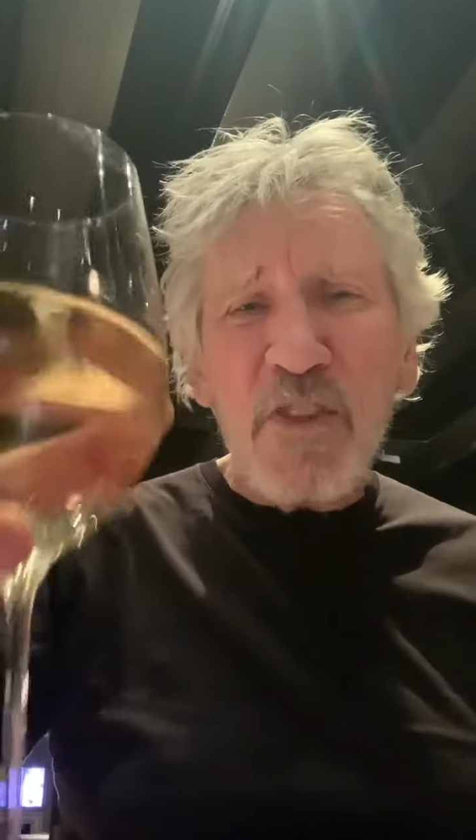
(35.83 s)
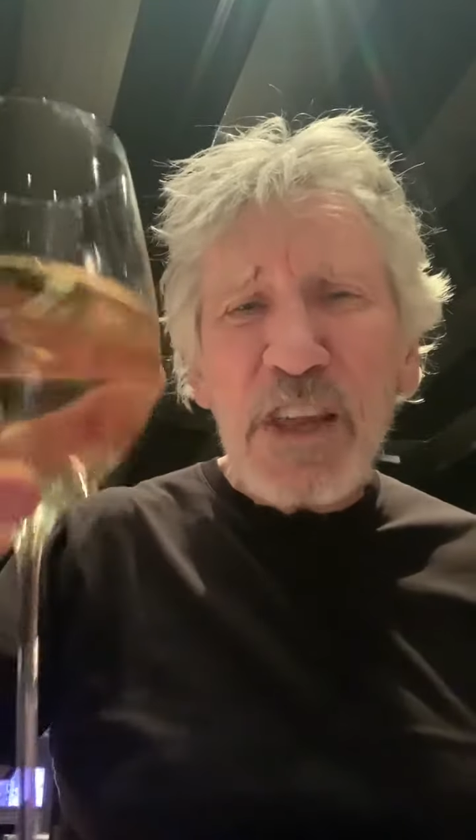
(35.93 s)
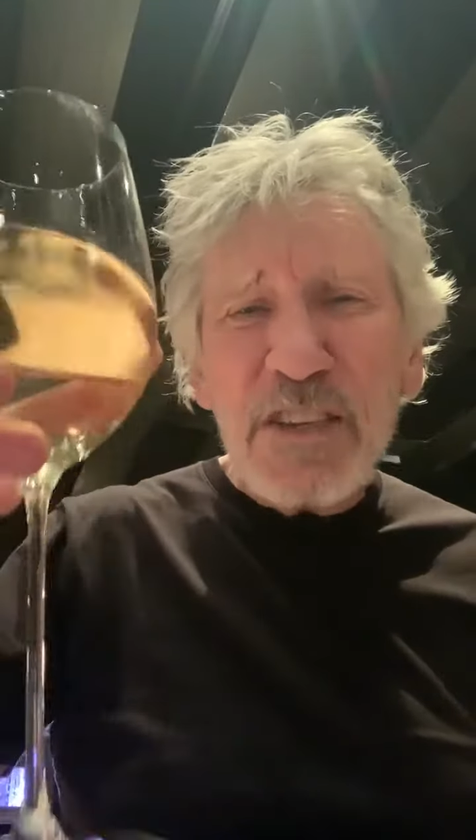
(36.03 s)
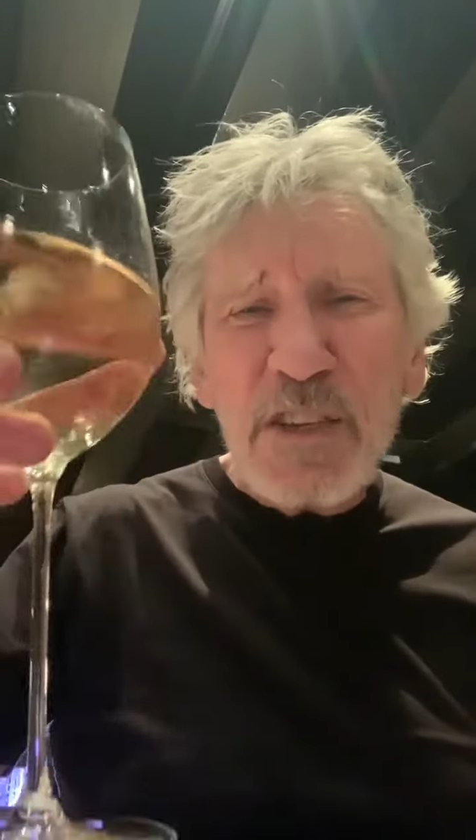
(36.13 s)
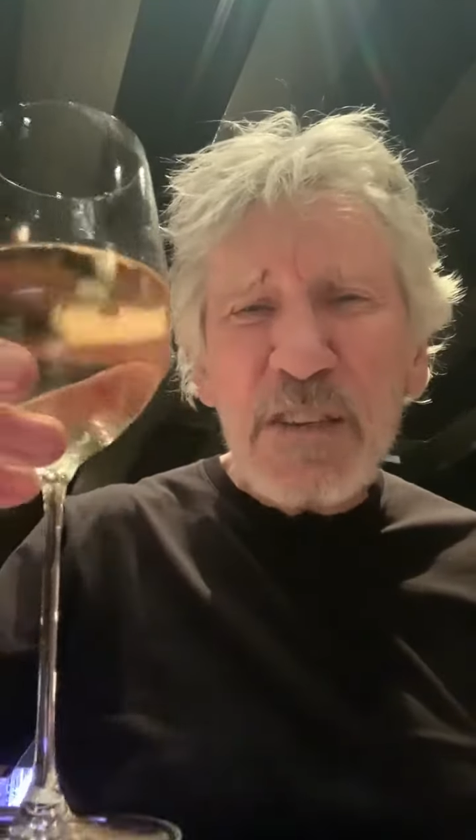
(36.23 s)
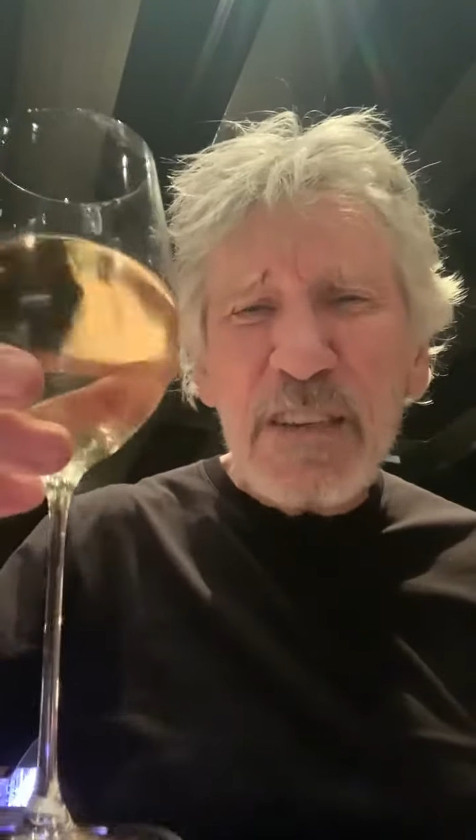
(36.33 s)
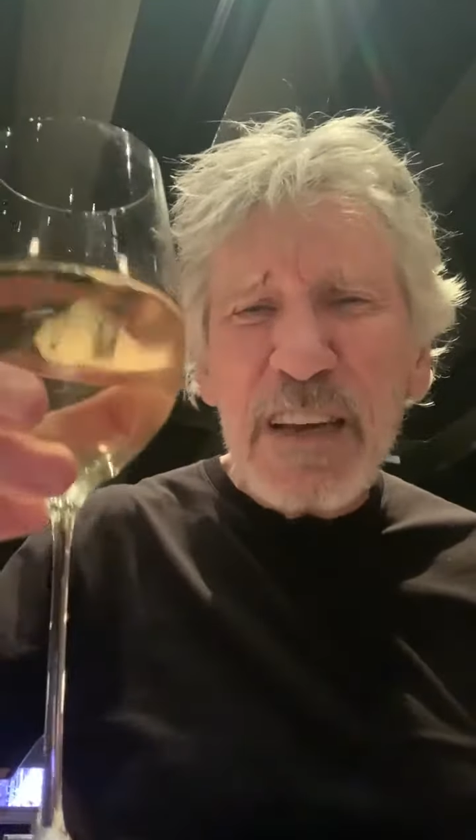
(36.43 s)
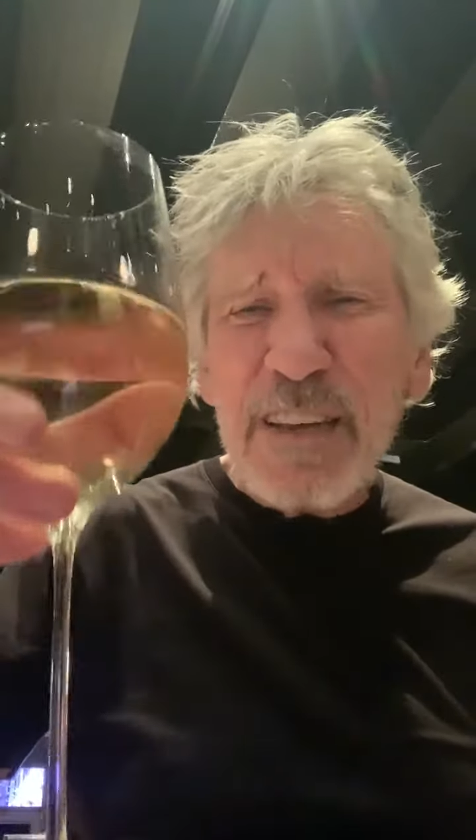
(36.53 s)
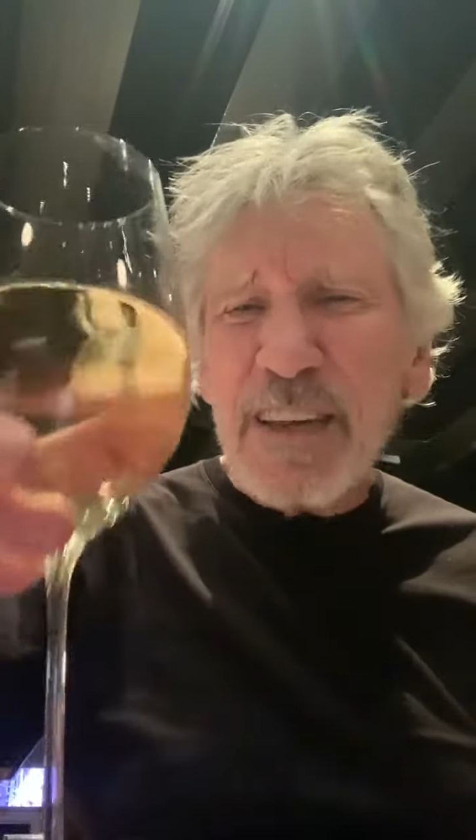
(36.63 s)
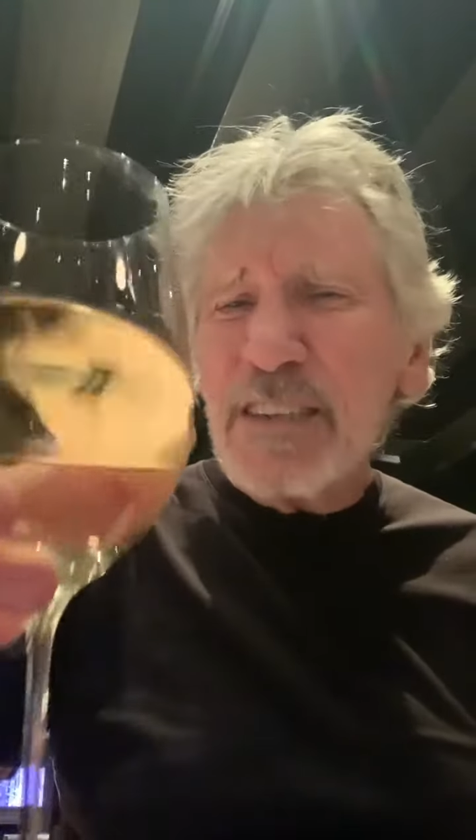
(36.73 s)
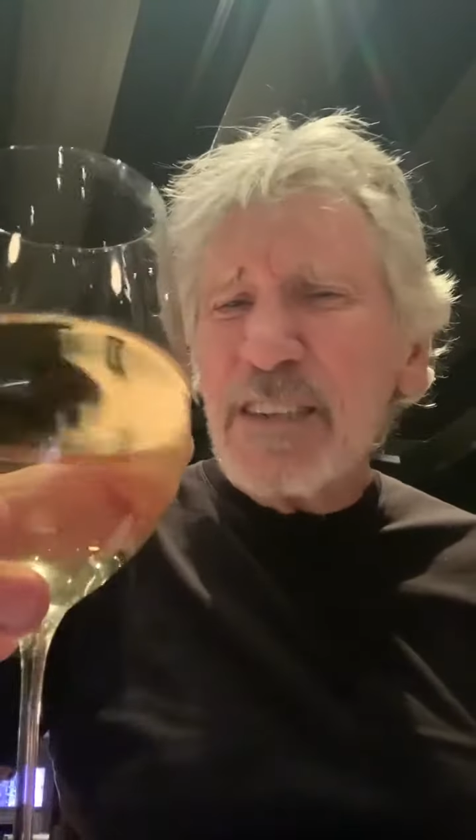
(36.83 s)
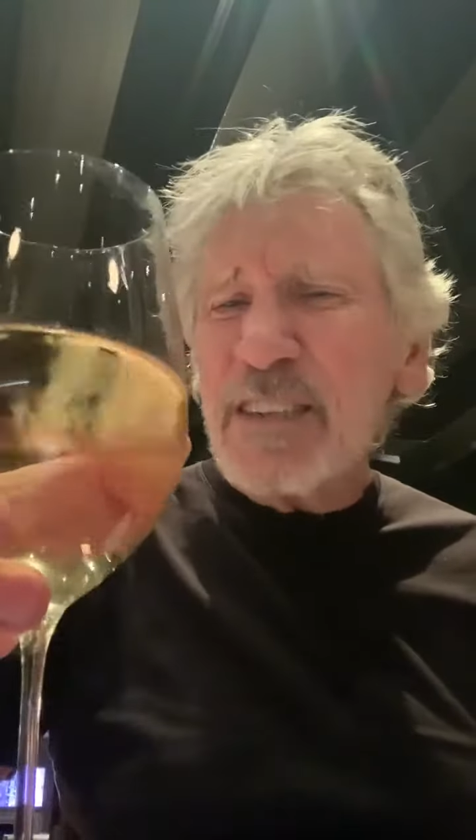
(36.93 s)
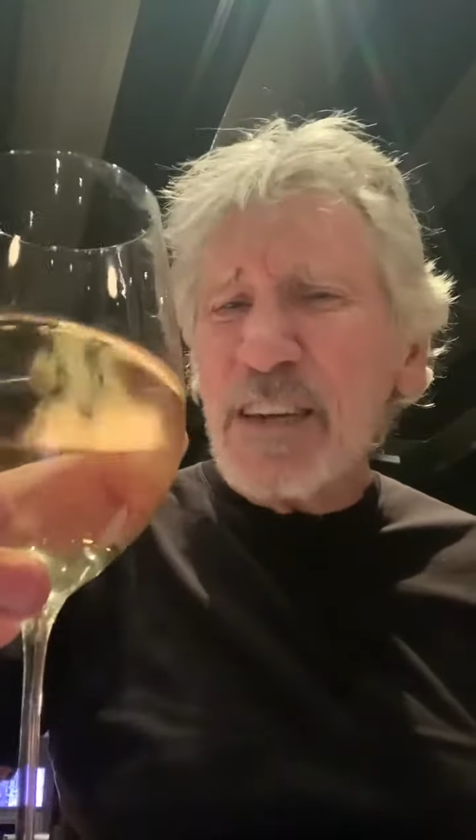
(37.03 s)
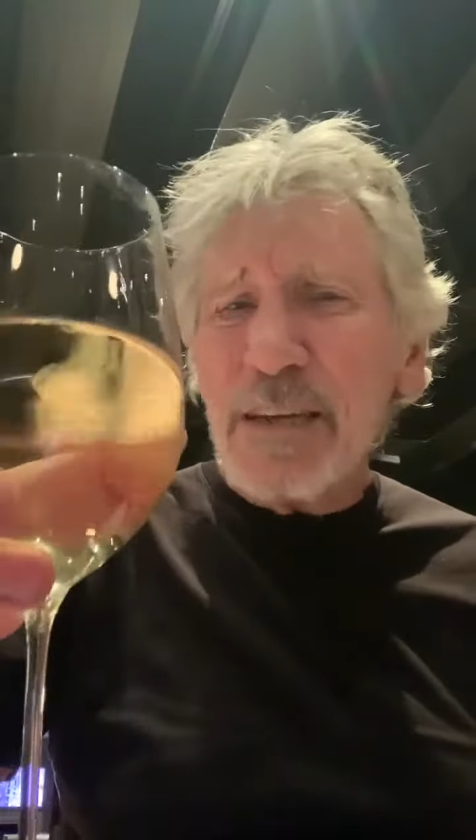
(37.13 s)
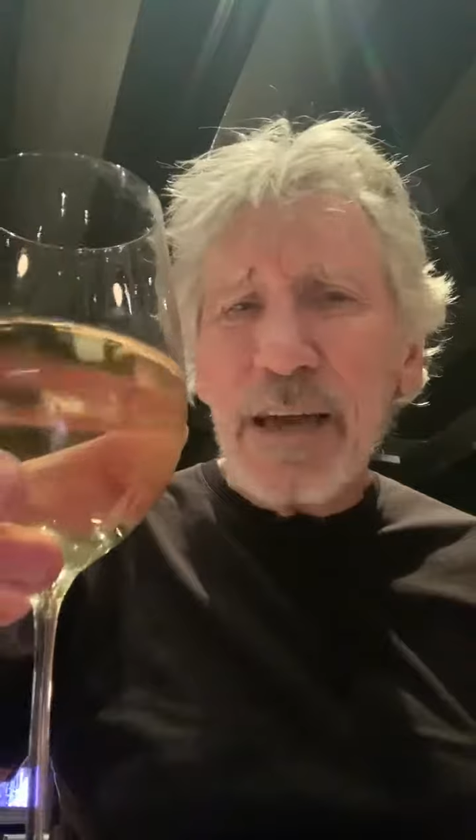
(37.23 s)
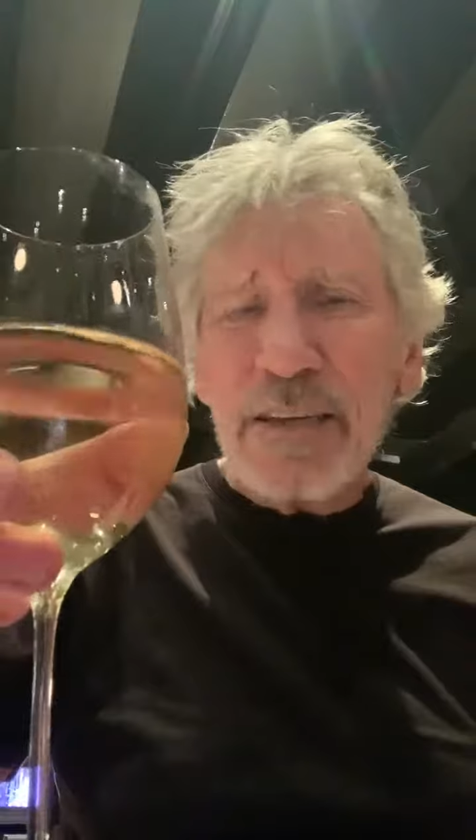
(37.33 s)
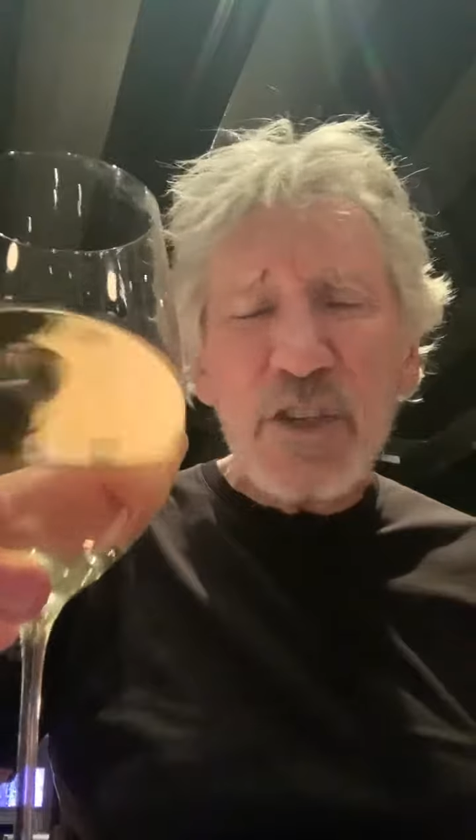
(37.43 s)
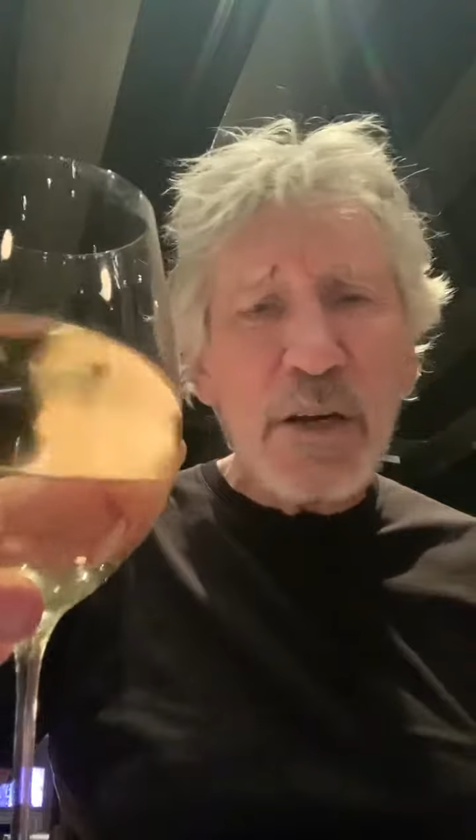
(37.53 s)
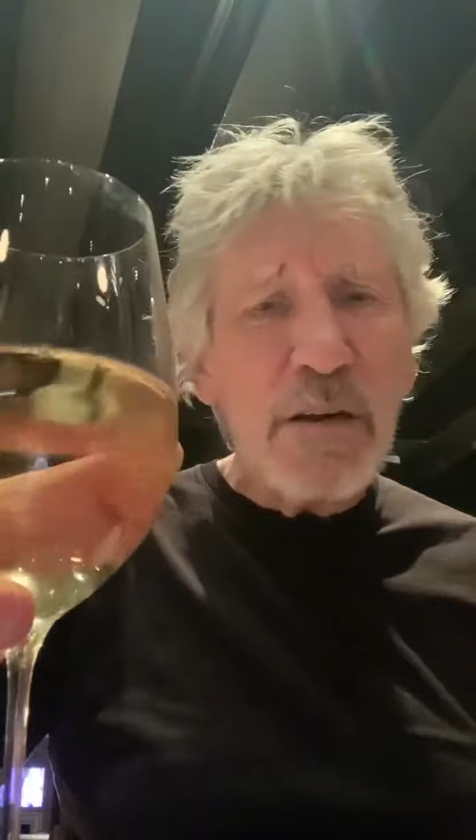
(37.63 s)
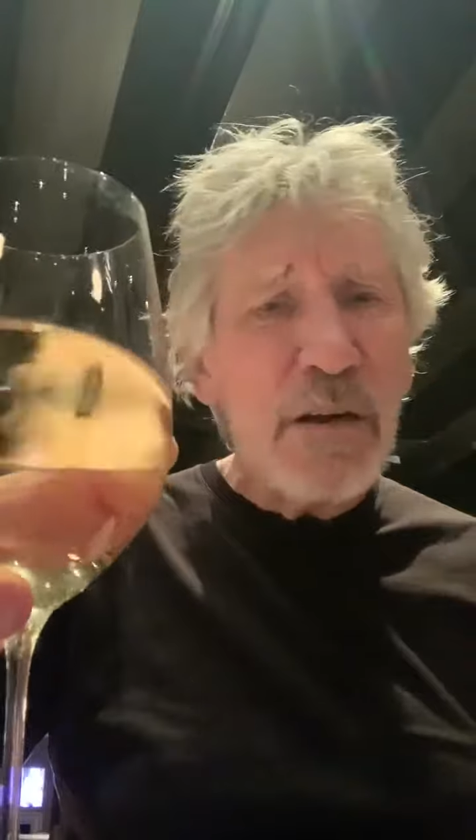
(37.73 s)
This
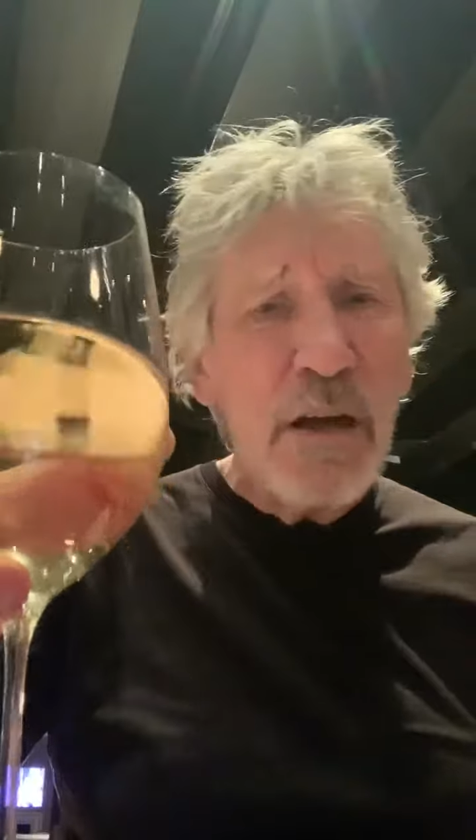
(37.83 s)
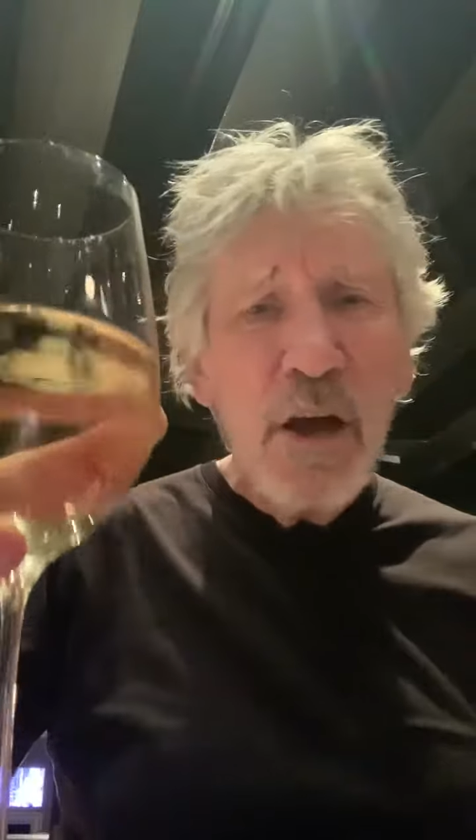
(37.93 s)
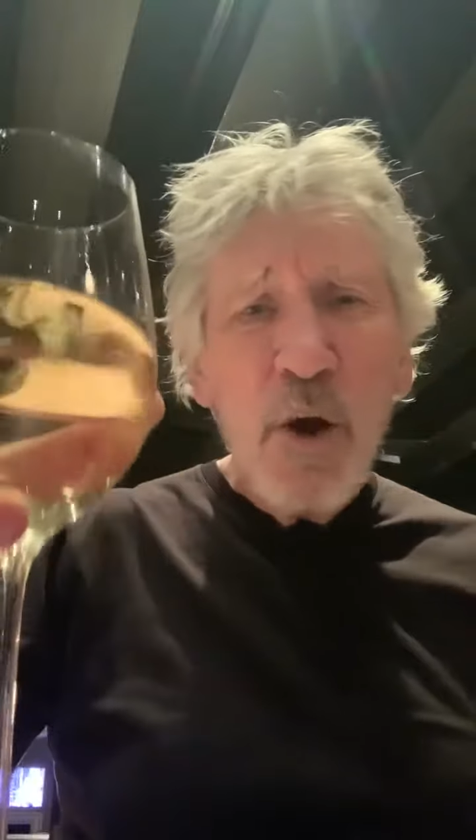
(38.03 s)
election